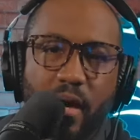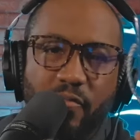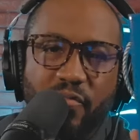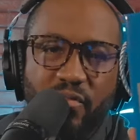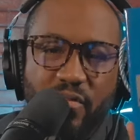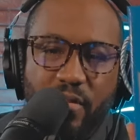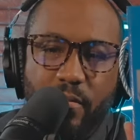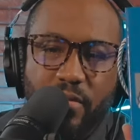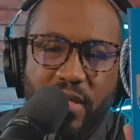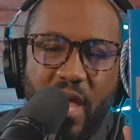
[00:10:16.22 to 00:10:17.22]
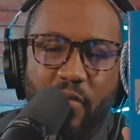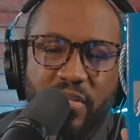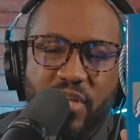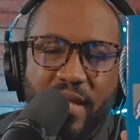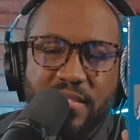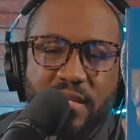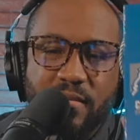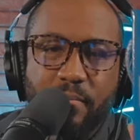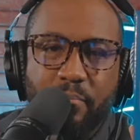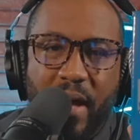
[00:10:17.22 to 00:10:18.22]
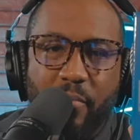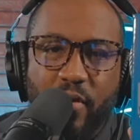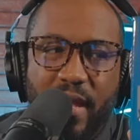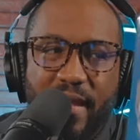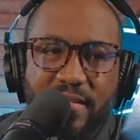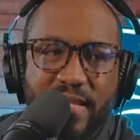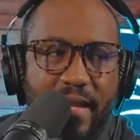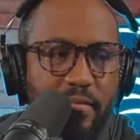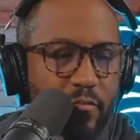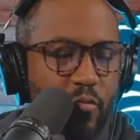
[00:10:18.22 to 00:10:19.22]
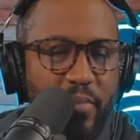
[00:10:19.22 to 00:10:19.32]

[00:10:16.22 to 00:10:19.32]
of Calvin Johnson bobbleheads that